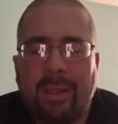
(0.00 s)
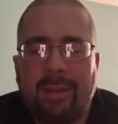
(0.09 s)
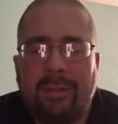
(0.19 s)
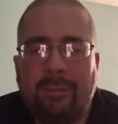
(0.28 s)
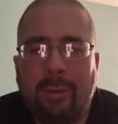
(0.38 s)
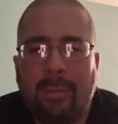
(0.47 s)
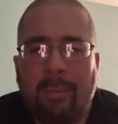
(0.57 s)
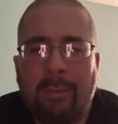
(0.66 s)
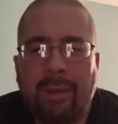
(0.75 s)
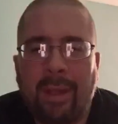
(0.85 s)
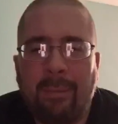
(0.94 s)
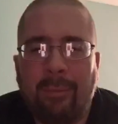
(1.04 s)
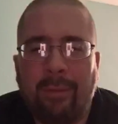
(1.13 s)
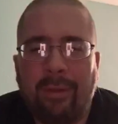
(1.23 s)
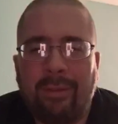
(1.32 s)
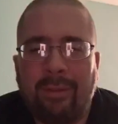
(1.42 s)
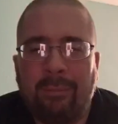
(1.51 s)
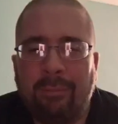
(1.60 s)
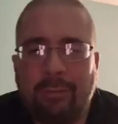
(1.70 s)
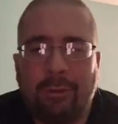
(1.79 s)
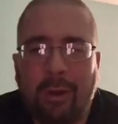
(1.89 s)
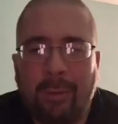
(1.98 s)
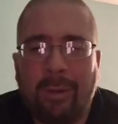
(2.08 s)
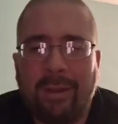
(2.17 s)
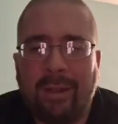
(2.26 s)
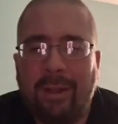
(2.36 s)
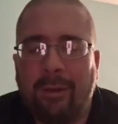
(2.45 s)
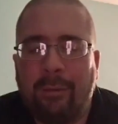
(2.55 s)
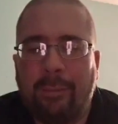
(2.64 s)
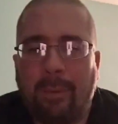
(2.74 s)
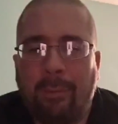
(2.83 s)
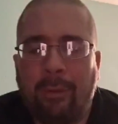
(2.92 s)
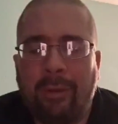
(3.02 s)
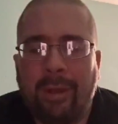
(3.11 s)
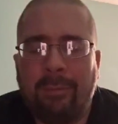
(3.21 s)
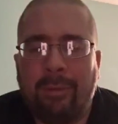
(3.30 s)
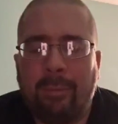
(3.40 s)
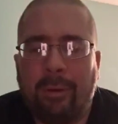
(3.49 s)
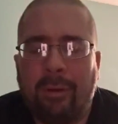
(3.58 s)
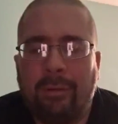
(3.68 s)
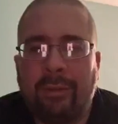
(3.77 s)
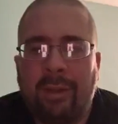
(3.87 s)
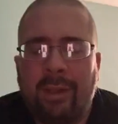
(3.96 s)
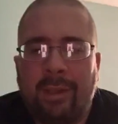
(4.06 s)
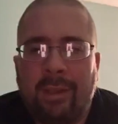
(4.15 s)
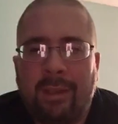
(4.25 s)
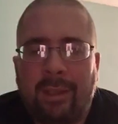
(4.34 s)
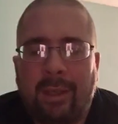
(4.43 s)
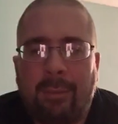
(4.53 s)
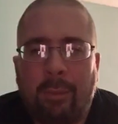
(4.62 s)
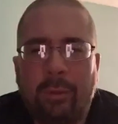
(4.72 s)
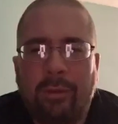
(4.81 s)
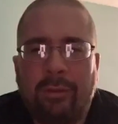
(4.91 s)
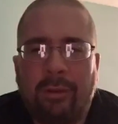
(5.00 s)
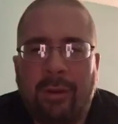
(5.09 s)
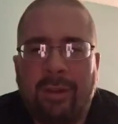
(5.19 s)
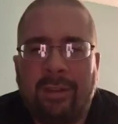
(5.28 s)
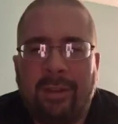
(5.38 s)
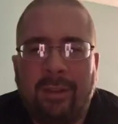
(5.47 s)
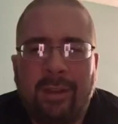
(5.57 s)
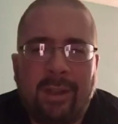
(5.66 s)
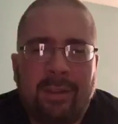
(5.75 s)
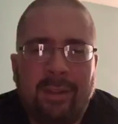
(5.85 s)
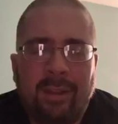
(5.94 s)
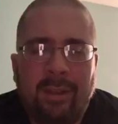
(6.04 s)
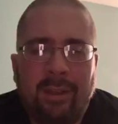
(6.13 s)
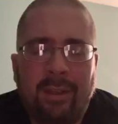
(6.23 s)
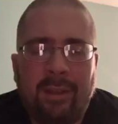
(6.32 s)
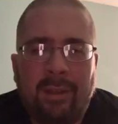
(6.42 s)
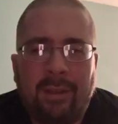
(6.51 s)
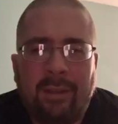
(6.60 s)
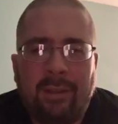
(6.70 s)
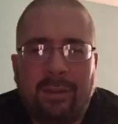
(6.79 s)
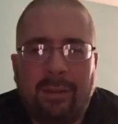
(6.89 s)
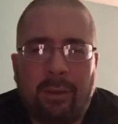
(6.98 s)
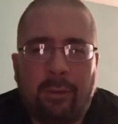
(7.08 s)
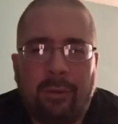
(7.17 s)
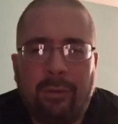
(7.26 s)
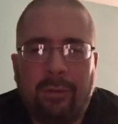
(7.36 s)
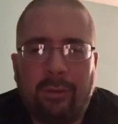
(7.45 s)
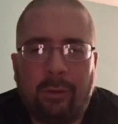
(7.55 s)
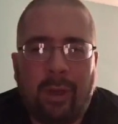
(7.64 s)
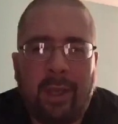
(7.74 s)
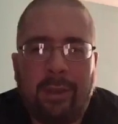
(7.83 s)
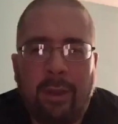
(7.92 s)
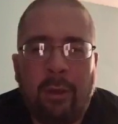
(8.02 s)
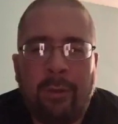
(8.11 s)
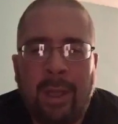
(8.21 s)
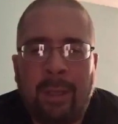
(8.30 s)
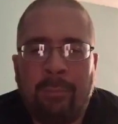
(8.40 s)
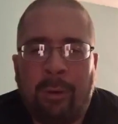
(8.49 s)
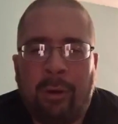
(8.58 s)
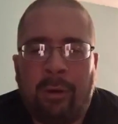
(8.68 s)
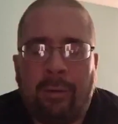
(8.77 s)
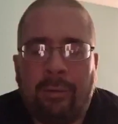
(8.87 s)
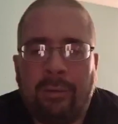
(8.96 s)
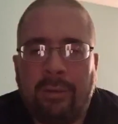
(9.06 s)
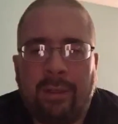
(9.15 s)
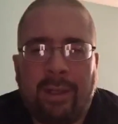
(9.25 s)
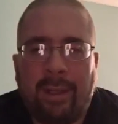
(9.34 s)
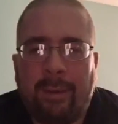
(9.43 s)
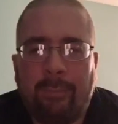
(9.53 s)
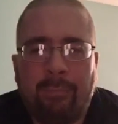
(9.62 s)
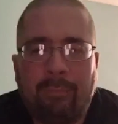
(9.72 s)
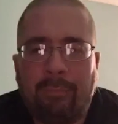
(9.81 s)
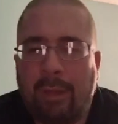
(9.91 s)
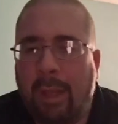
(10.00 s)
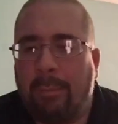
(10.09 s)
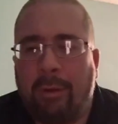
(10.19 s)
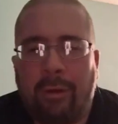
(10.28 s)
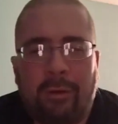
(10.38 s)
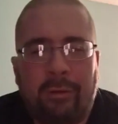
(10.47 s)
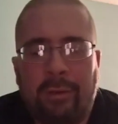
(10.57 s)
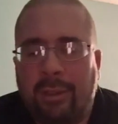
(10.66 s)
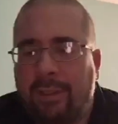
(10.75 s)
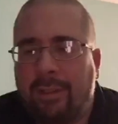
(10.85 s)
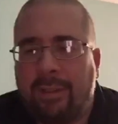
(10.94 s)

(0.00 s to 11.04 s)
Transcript: can't remember the name of it. I'm sorry about that. I don't remember all the names of the balls. But when you start, I think you get the green no-name ball. That ball,